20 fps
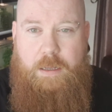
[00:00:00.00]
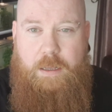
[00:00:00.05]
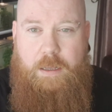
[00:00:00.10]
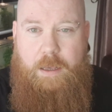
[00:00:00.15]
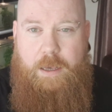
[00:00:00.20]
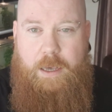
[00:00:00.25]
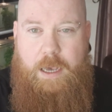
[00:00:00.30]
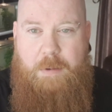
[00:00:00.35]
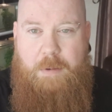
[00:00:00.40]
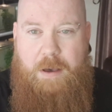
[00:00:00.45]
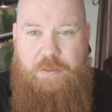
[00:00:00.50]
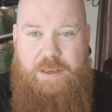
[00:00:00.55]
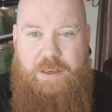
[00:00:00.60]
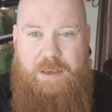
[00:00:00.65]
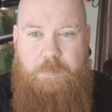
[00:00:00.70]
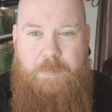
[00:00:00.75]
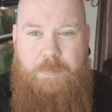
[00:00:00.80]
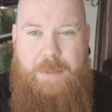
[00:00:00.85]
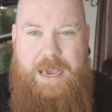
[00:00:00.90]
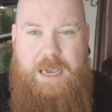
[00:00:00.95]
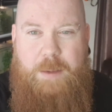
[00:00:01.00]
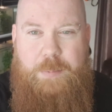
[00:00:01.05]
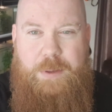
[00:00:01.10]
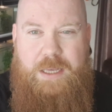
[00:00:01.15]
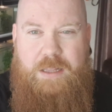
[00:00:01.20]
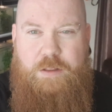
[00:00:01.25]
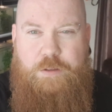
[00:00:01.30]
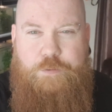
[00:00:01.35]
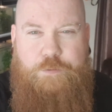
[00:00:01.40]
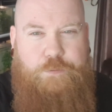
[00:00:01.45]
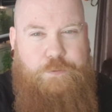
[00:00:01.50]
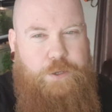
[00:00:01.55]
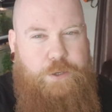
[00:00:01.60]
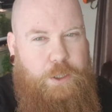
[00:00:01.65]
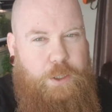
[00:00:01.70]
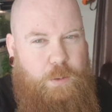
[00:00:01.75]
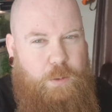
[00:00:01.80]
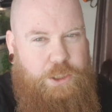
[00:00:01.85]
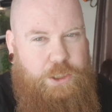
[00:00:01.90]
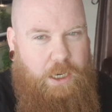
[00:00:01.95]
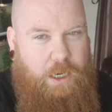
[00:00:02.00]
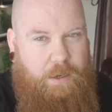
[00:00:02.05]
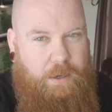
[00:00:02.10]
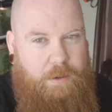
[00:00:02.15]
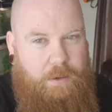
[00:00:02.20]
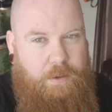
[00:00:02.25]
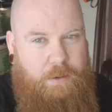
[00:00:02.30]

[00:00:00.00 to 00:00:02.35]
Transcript: I think maybe in the future